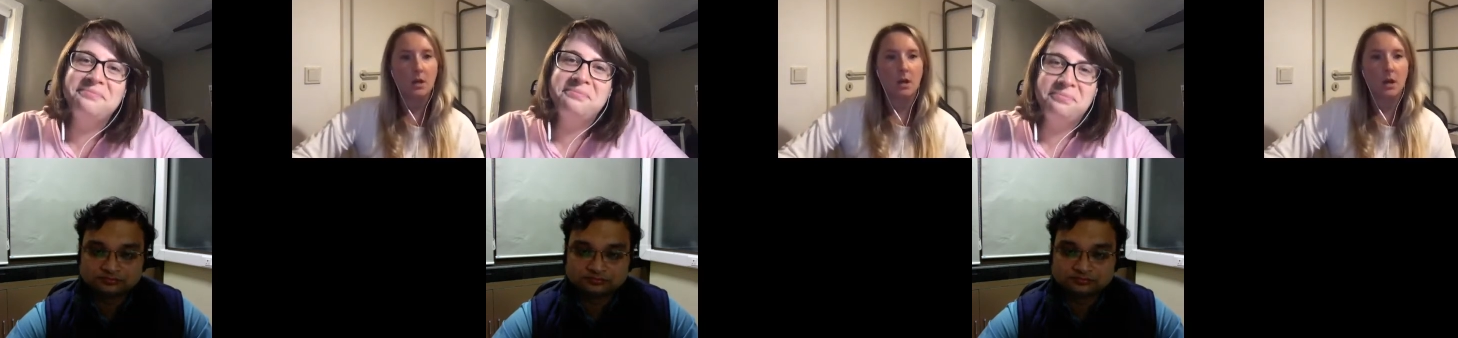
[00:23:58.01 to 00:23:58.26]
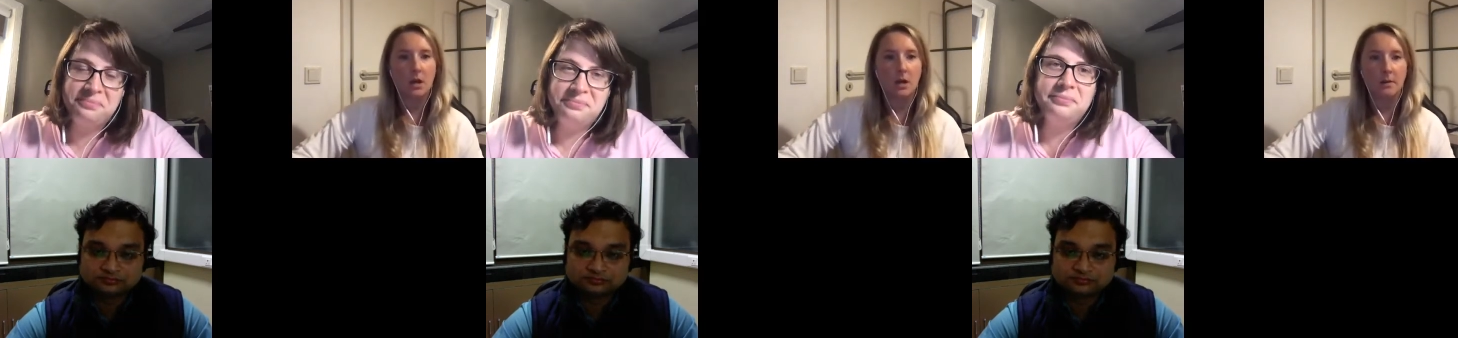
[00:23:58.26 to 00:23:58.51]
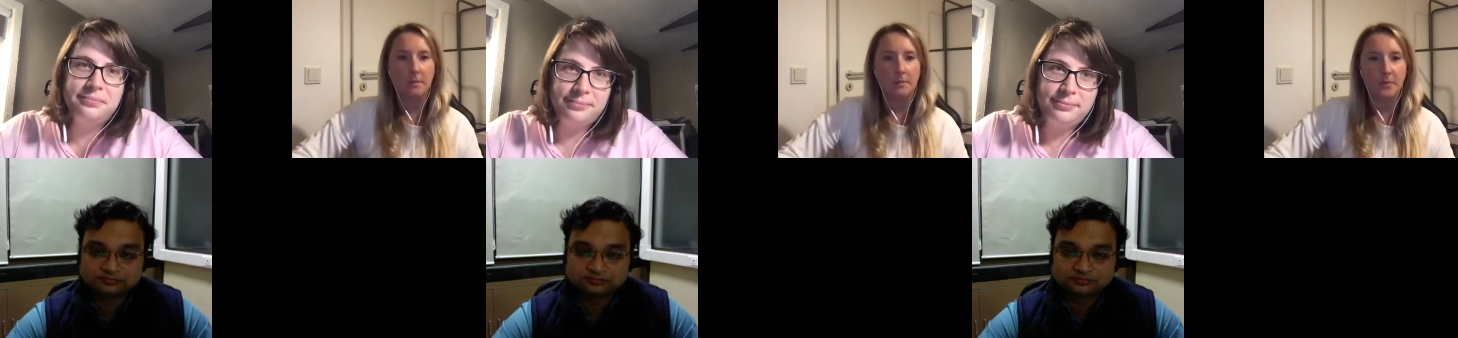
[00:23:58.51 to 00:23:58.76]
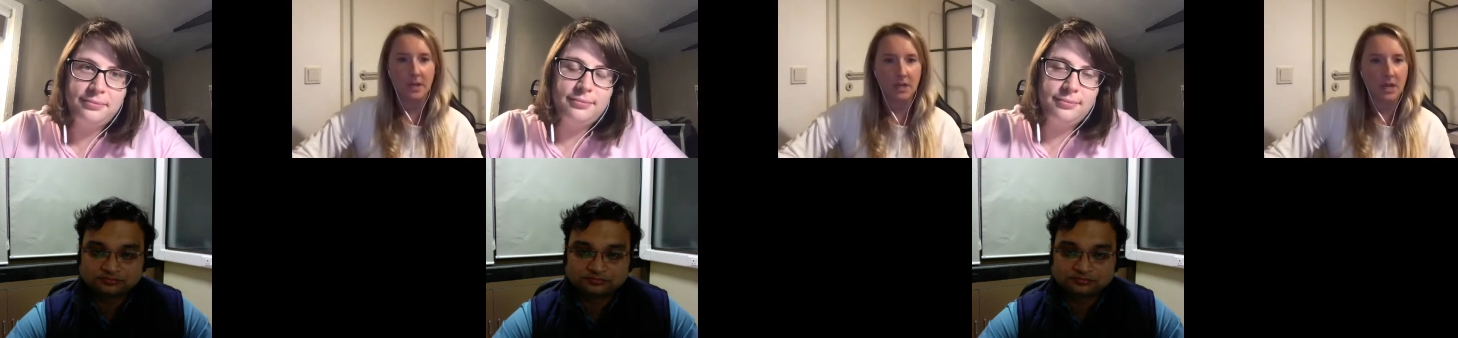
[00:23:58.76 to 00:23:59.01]

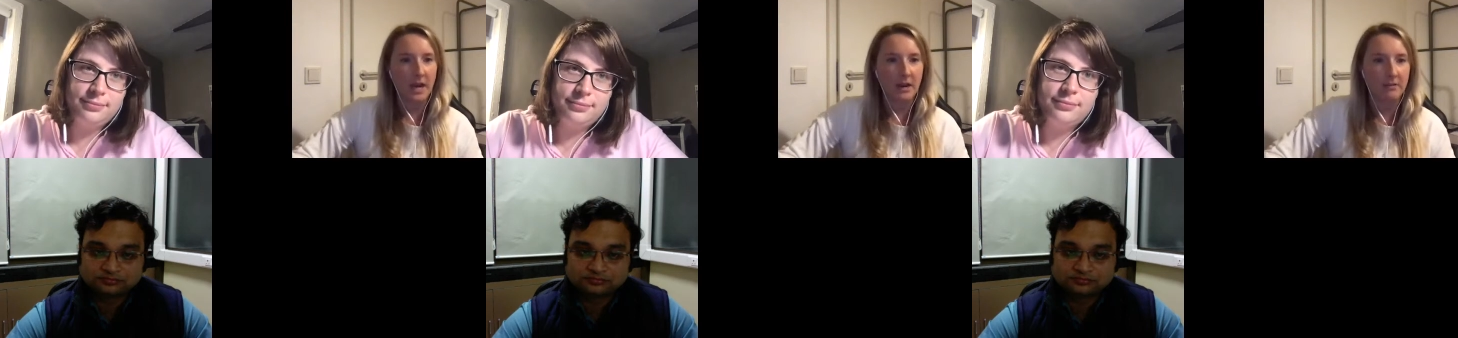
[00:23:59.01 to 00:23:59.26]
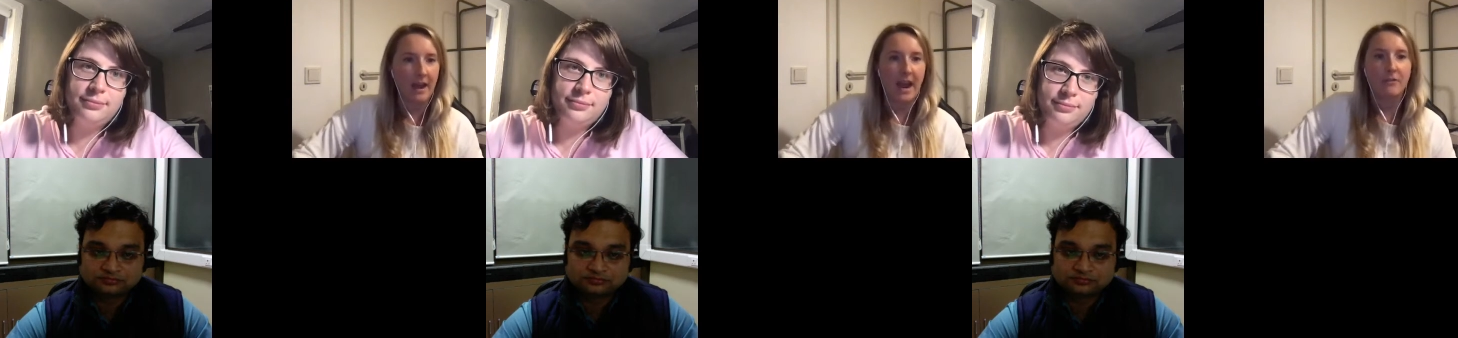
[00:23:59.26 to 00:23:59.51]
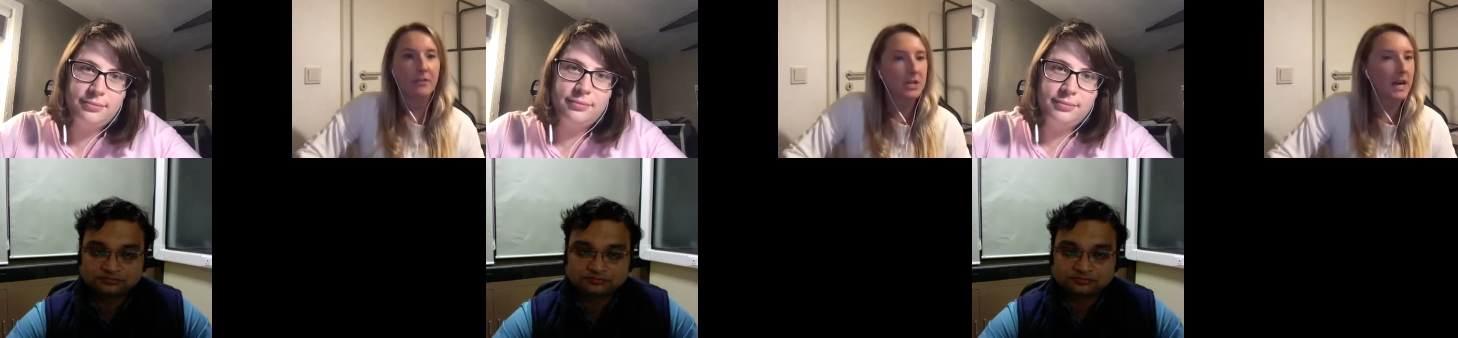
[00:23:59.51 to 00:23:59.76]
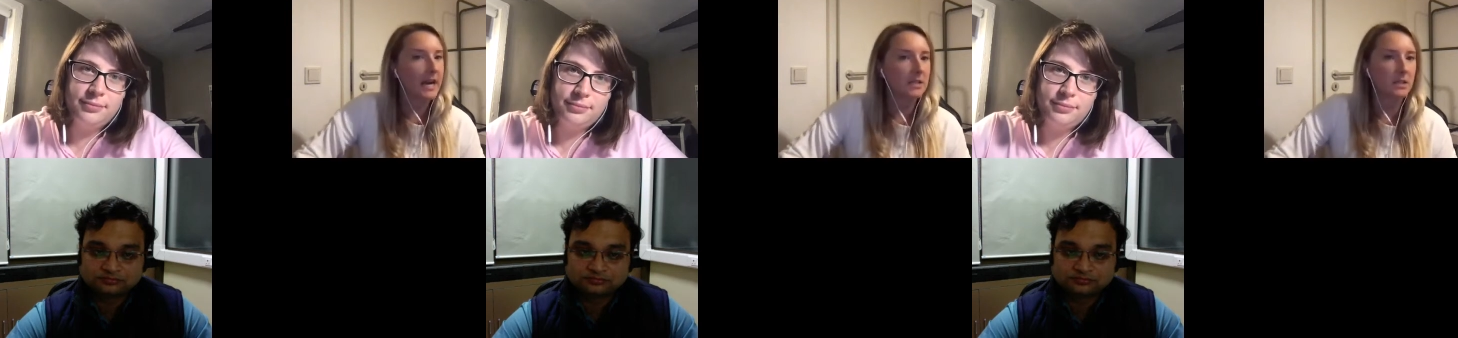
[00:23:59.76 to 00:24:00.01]
Speaker 1: and kind of
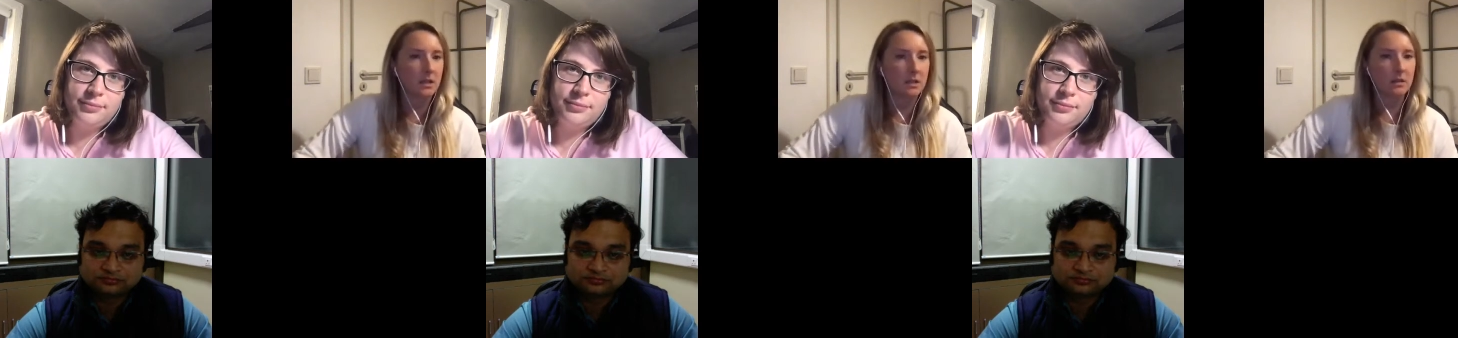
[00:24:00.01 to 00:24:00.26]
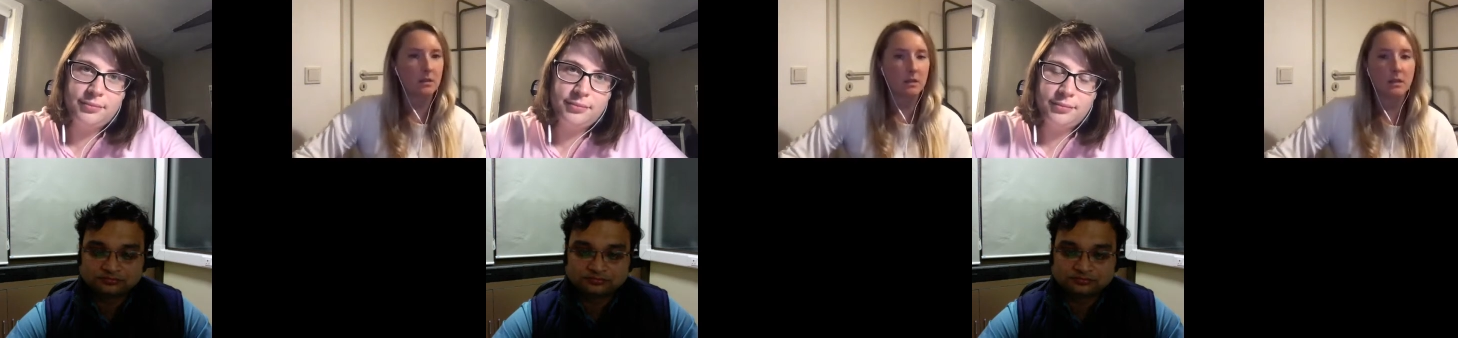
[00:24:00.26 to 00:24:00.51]
advertising,